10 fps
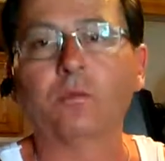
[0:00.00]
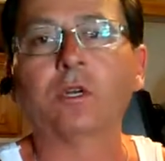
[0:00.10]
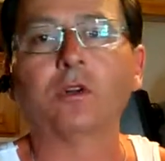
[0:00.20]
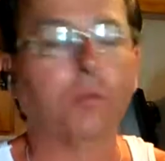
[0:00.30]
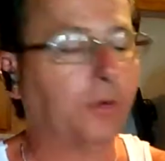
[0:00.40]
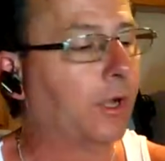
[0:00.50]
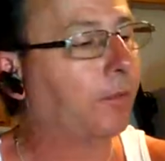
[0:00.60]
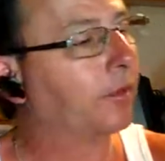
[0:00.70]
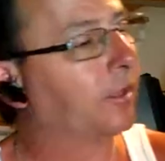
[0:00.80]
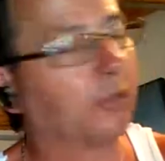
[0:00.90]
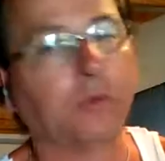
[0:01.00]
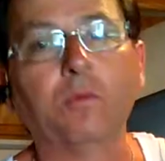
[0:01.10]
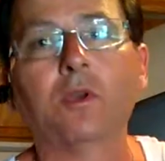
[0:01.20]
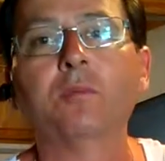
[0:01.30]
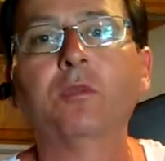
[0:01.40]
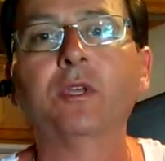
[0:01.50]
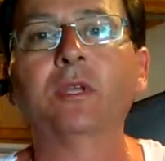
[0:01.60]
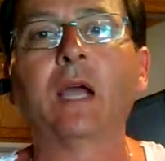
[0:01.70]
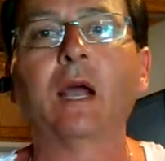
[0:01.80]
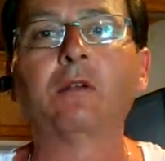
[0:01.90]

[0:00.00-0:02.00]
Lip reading: And when it opened it up, it says we won $1 million.